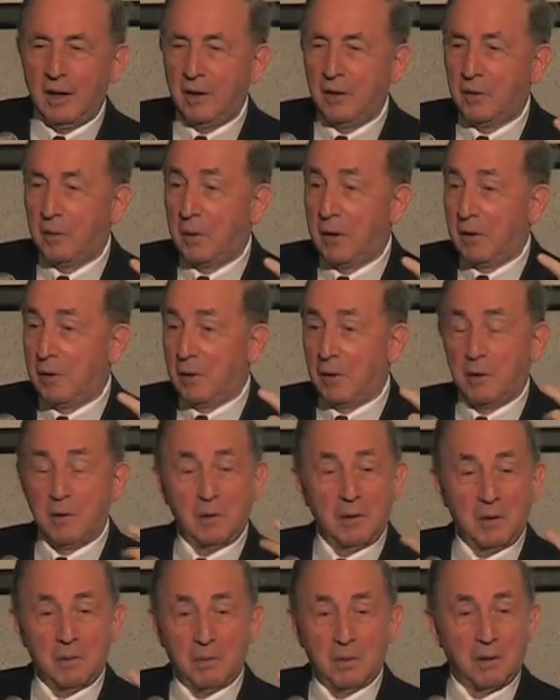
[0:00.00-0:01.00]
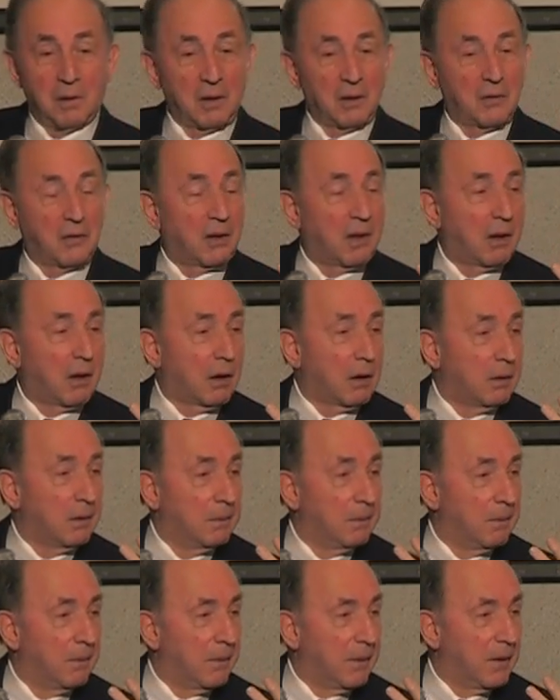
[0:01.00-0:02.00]
is, we know who the boards are.
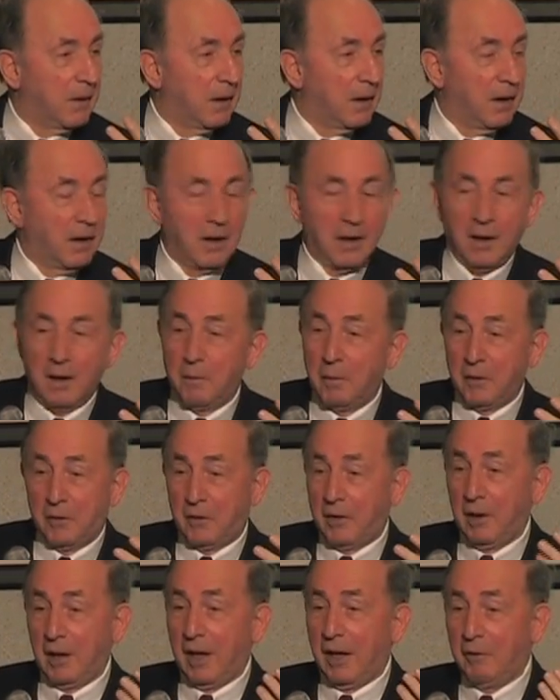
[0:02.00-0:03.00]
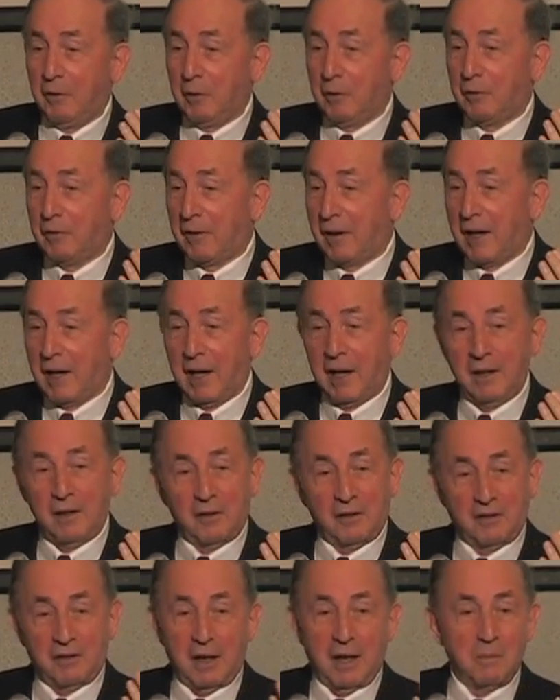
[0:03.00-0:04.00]
We still have to find
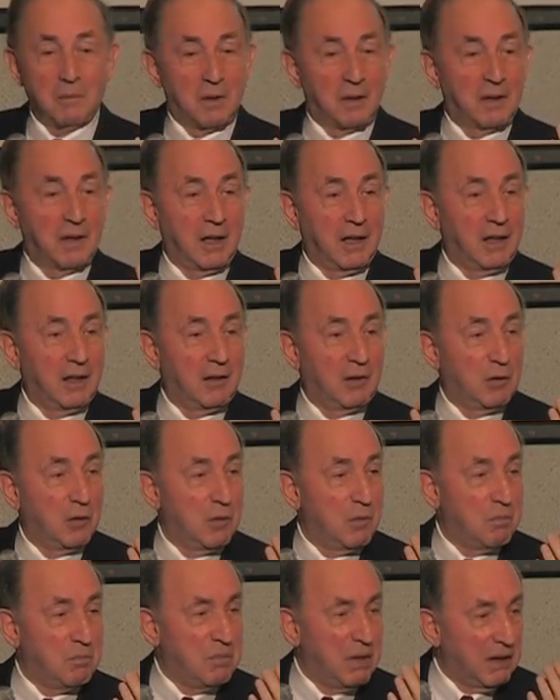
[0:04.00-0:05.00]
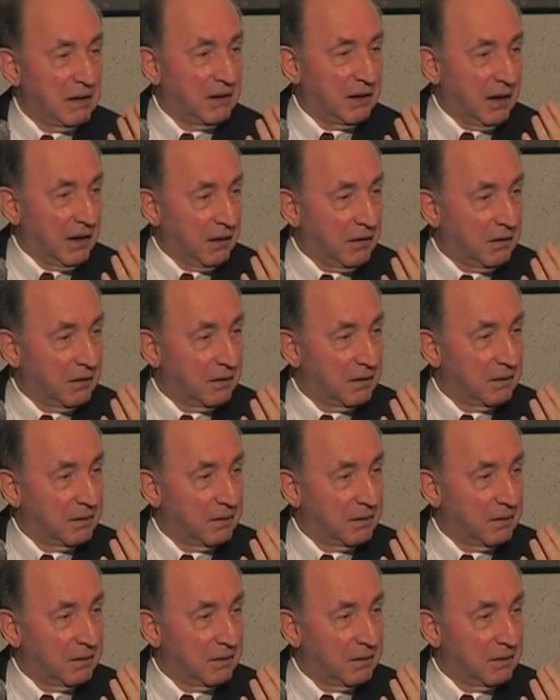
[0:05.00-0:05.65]
somebody to build it.